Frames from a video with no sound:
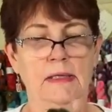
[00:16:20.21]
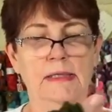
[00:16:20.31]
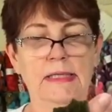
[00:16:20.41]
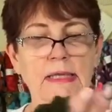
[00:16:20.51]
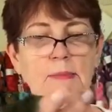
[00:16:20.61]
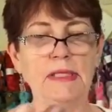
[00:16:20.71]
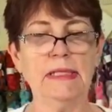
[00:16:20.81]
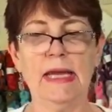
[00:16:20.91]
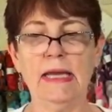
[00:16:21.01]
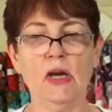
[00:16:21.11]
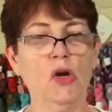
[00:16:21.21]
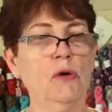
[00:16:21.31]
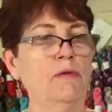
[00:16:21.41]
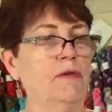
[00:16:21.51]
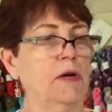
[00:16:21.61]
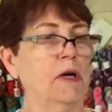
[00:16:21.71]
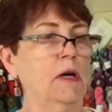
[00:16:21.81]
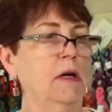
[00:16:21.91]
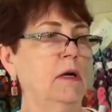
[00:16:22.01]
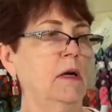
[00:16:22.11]
seemed to take
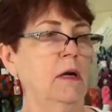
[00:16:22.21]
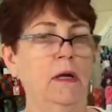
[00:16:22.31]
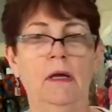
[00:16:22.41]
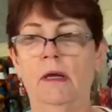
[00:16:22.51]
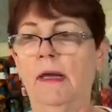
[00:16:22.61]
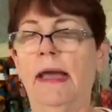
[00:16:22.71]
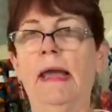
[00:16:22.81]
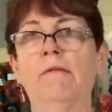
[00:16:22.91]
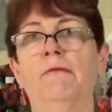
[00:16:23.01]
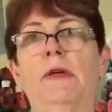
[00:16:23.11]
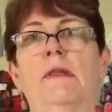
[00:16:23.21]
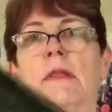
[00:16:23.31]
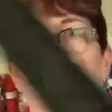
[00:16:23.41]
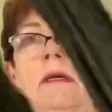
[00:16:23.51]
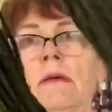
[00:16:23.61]
over everything.